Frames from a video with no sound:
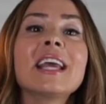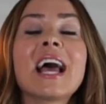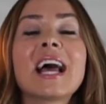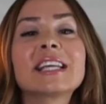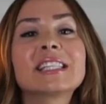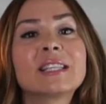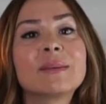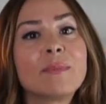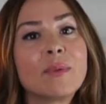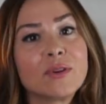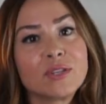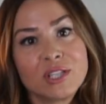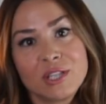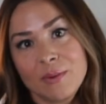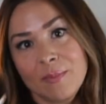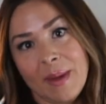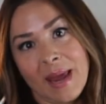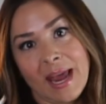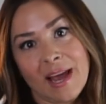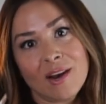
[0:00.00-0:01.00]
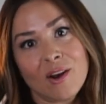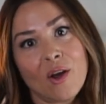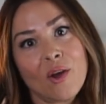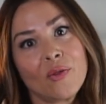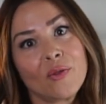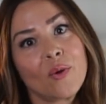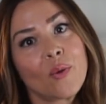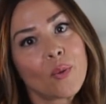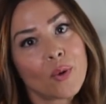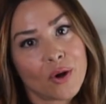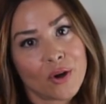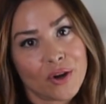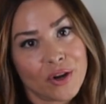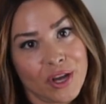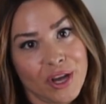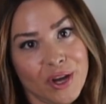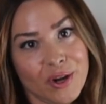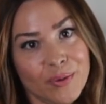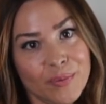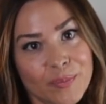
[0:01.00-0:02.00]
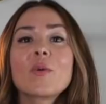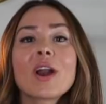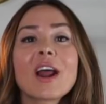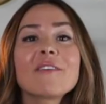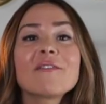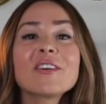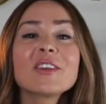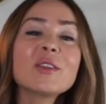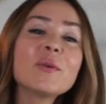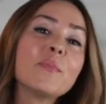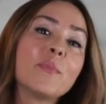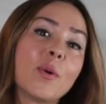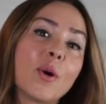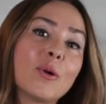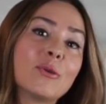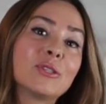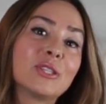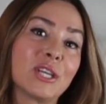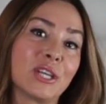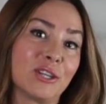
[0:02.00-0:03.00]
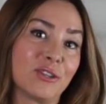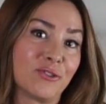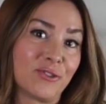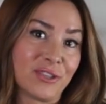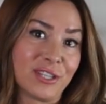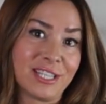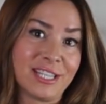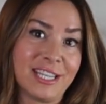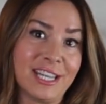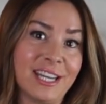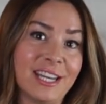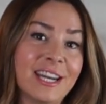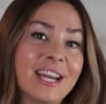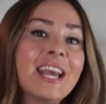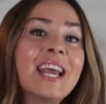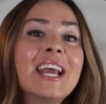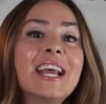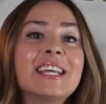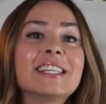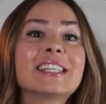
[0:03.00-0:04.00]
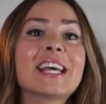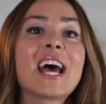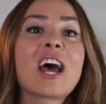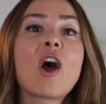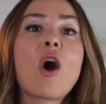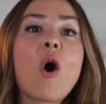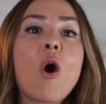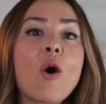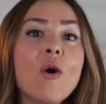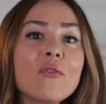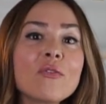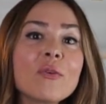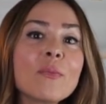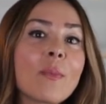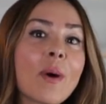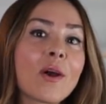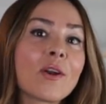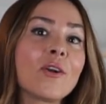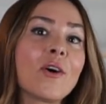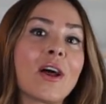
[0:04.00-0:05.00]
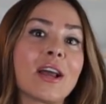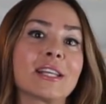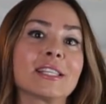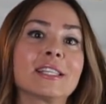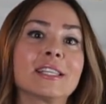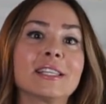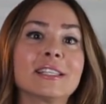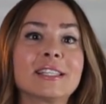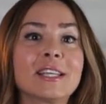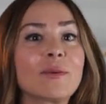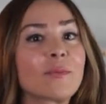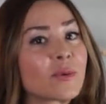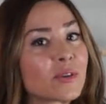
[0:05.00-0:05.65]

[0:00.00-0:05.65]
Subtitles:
has the most demand on the order queue. What I find the most interesting is that all of the Model X's that